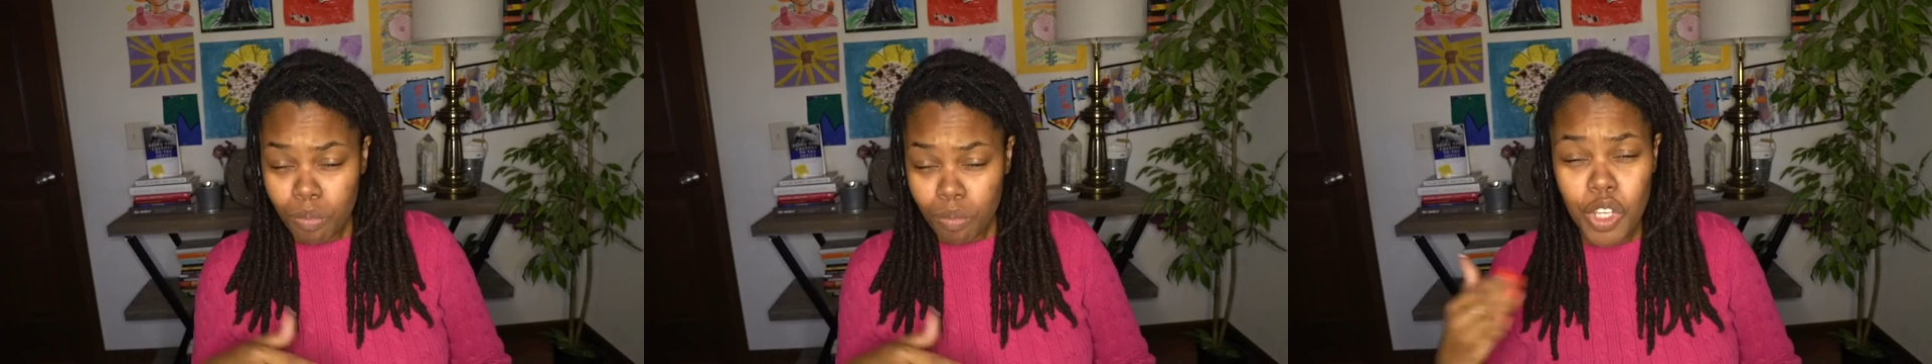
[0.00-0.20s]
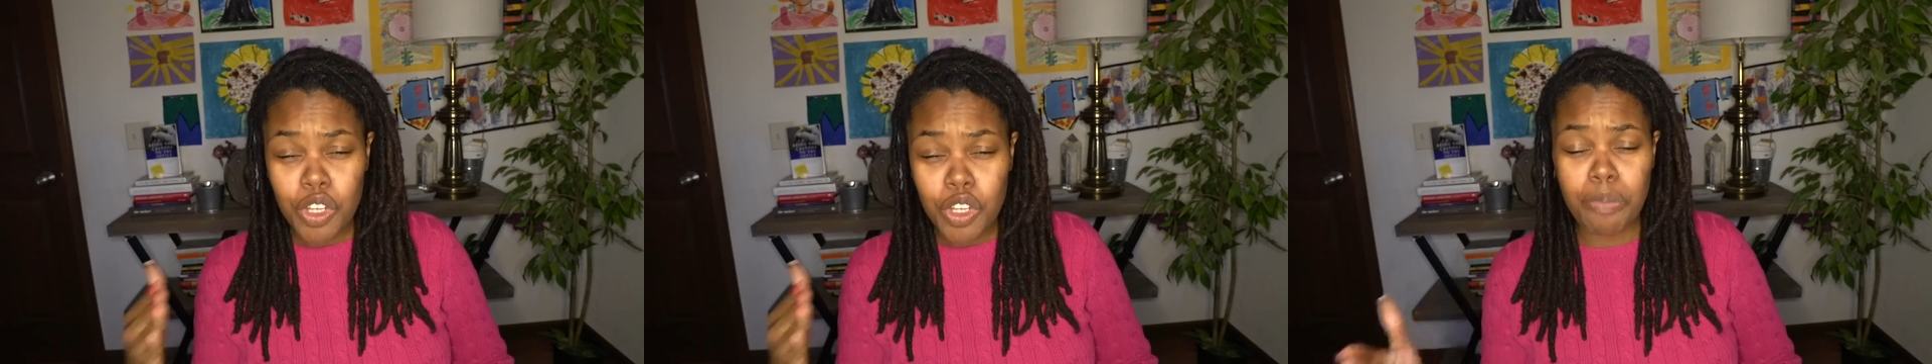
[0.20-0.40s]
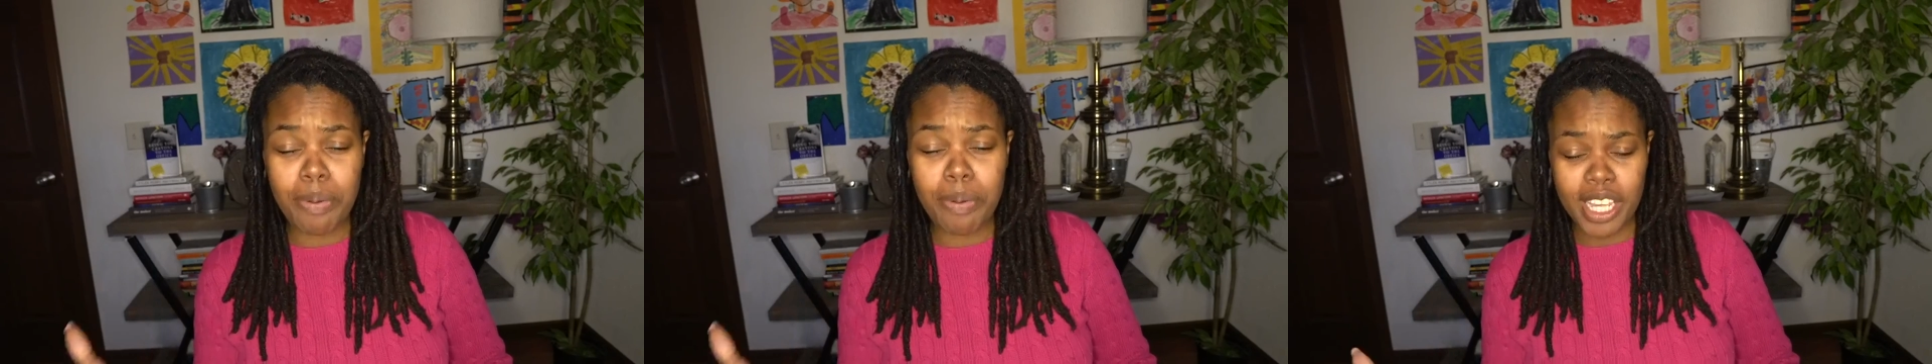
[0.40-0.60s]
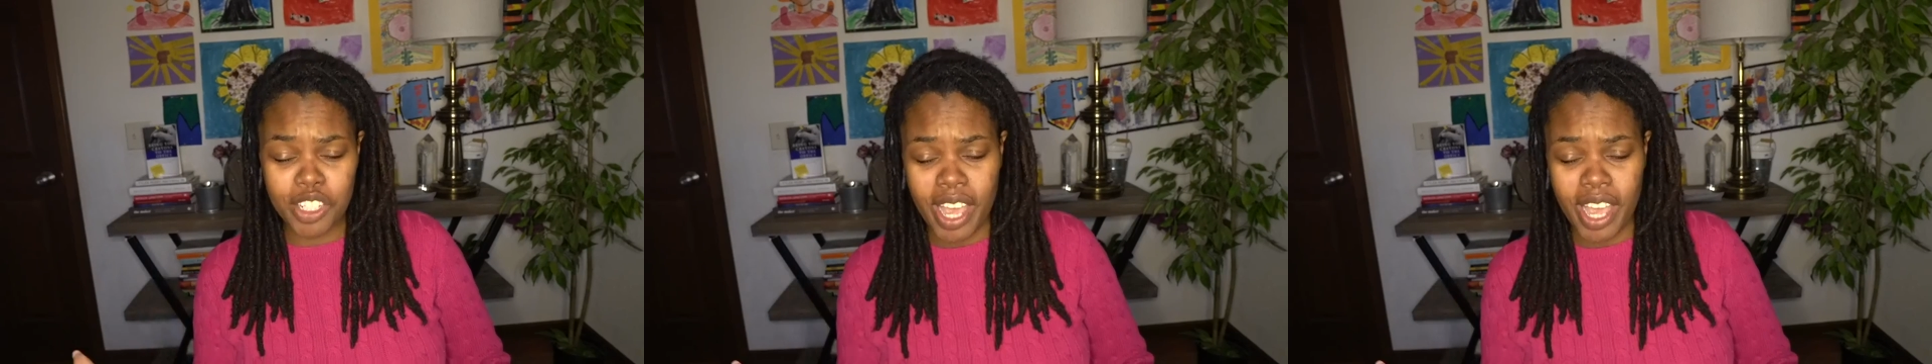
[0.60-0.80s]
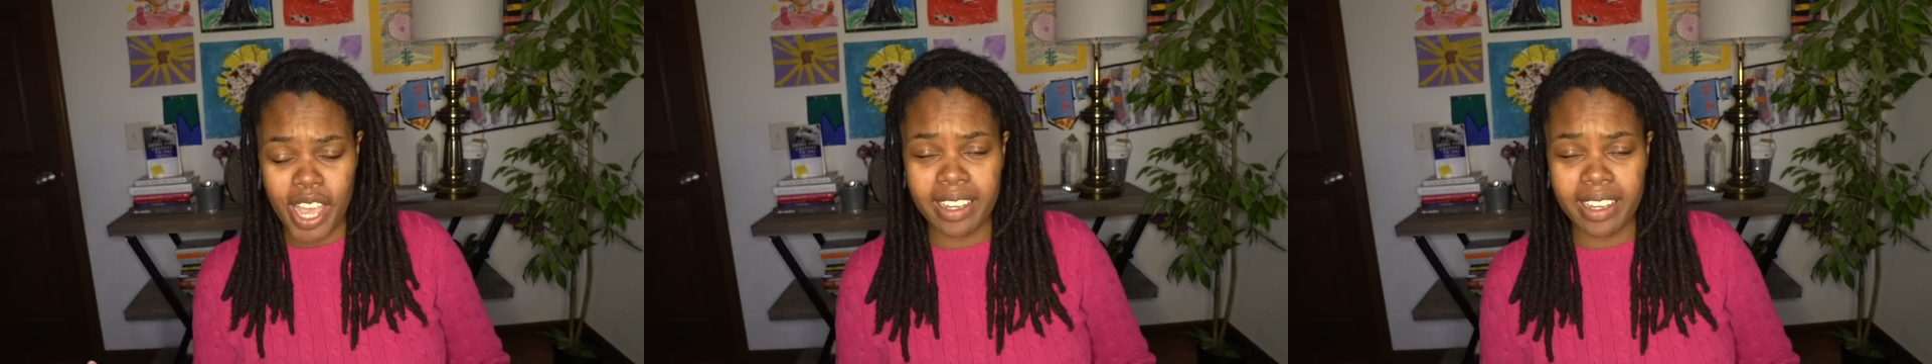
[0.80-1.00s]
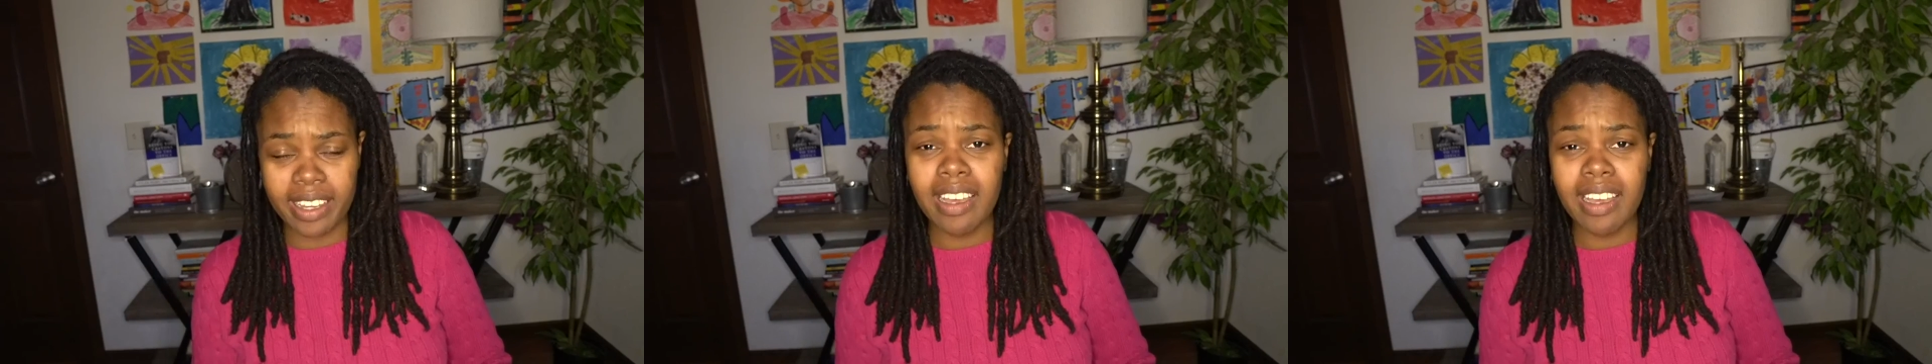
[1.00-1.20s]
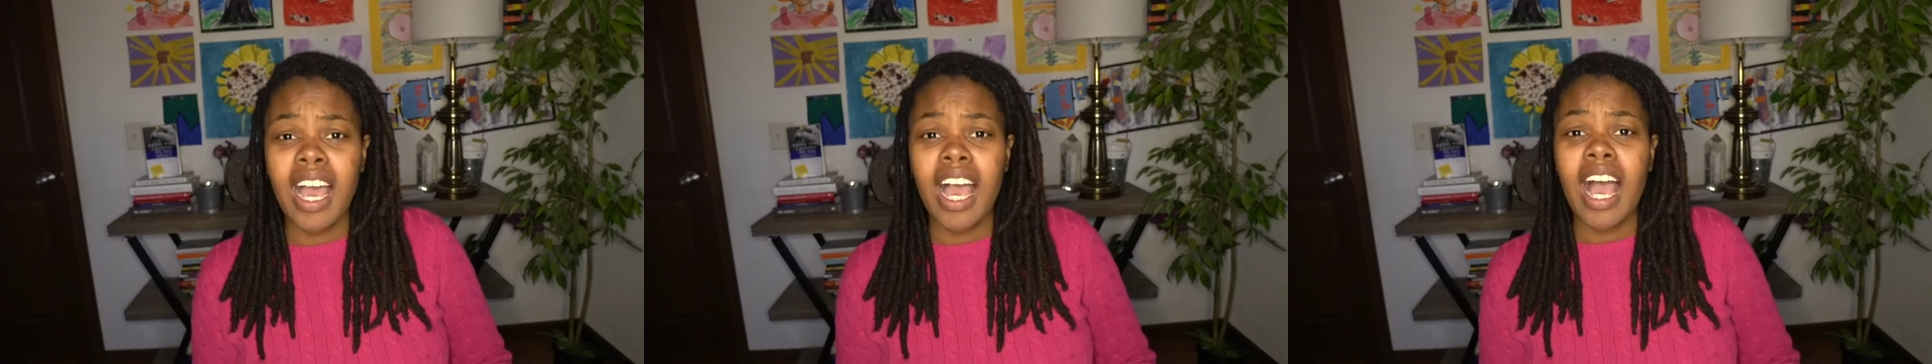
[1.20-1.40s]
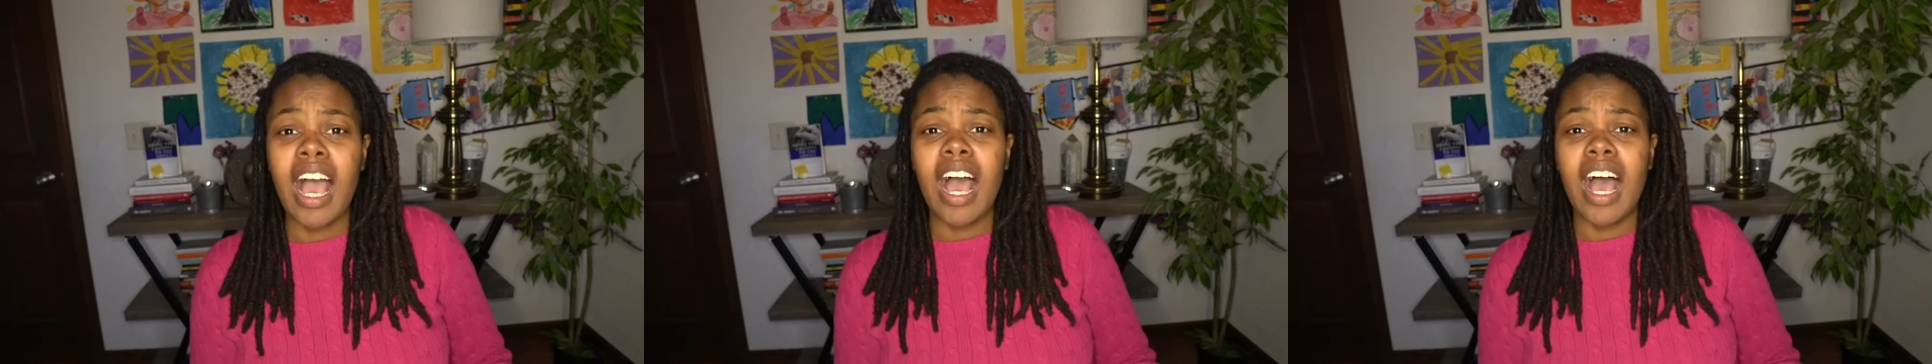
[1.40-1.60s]
your paycheck,
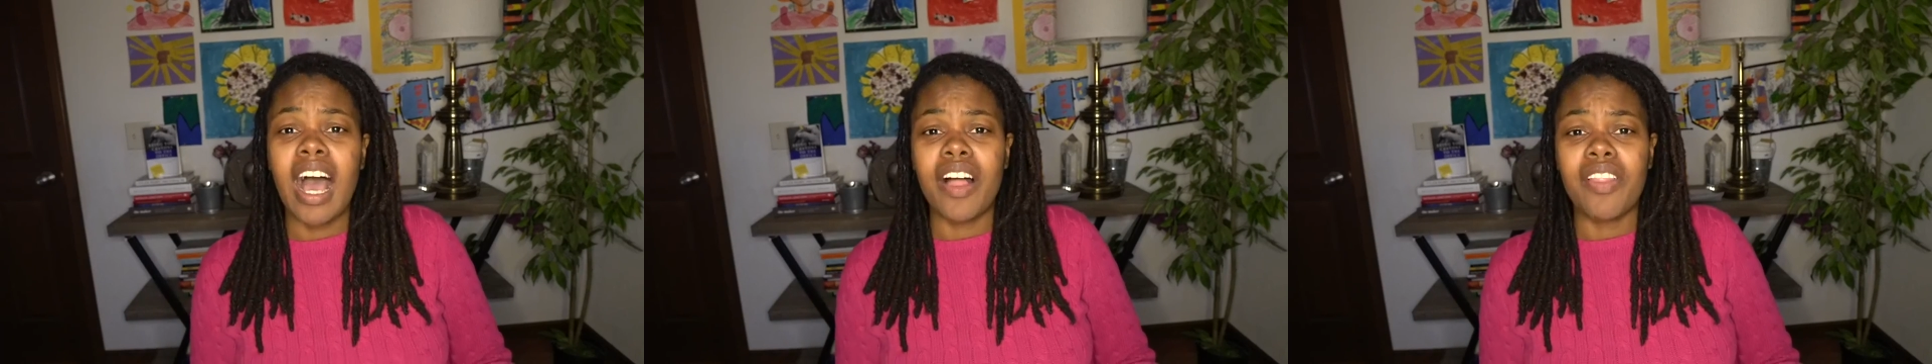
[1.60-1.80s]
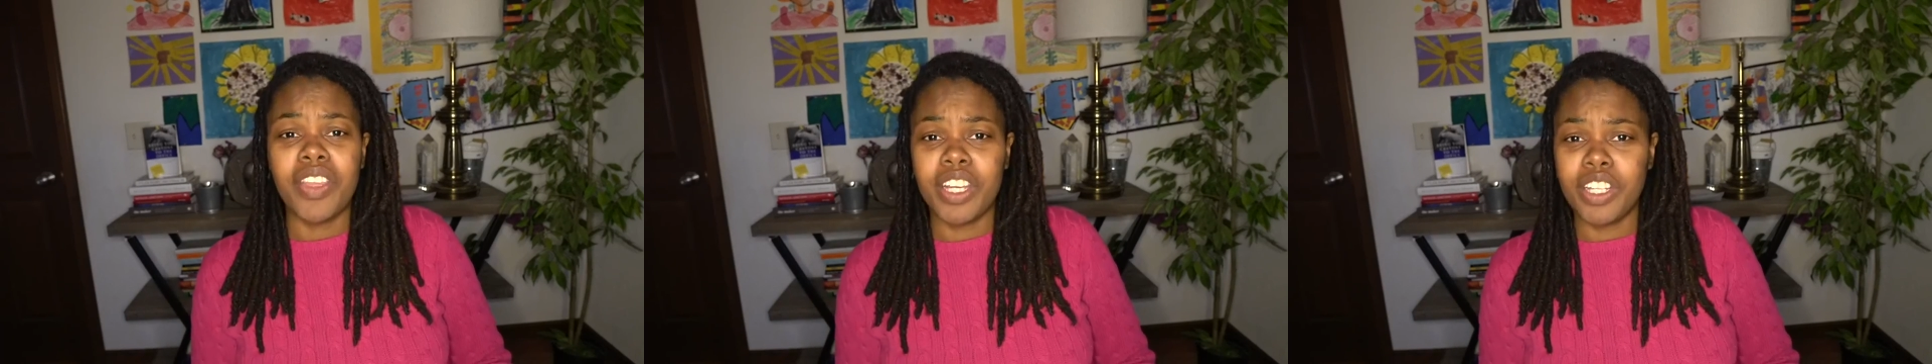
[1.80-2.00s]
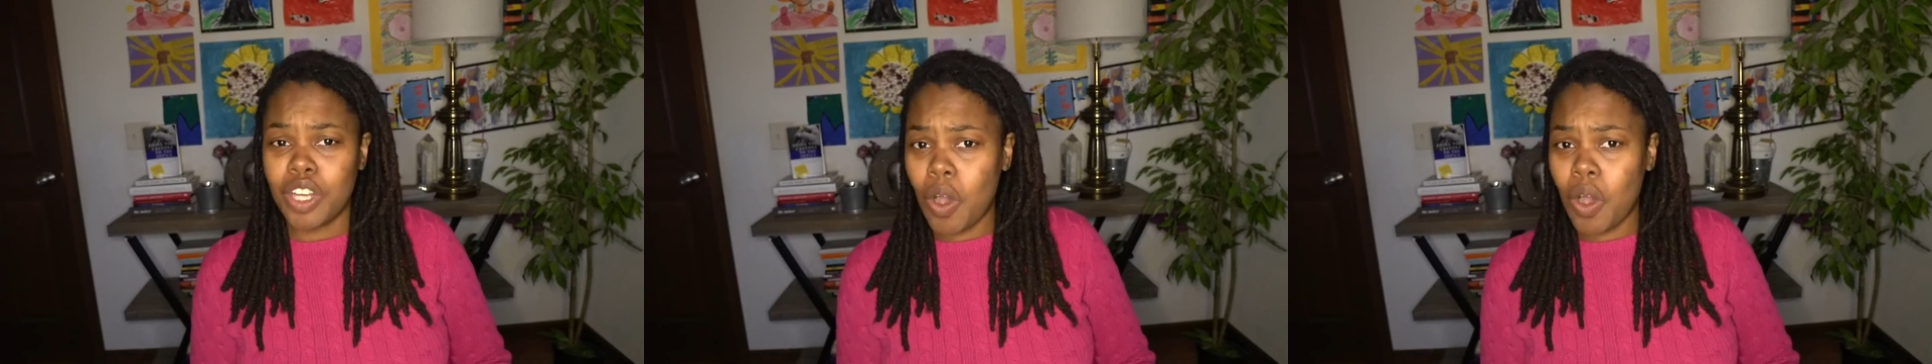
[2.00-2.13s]
then